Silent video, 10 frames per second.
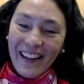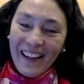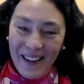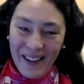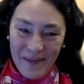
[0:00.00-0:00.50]

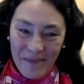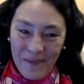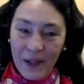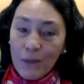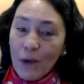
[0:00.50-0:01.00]
Um,
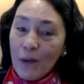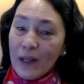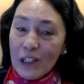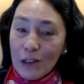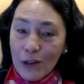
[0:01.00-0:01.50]
but what we
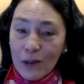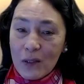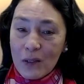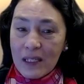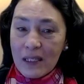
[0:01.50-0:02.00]
do is
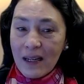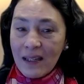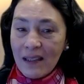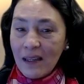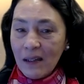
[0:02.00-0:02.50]
we study
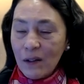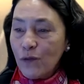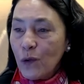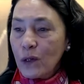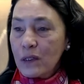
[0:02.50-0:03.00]
the inner
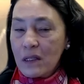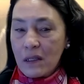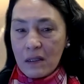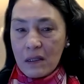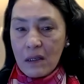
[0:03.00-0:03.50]

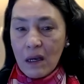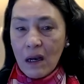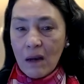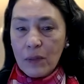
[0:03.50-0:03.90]
forces uh,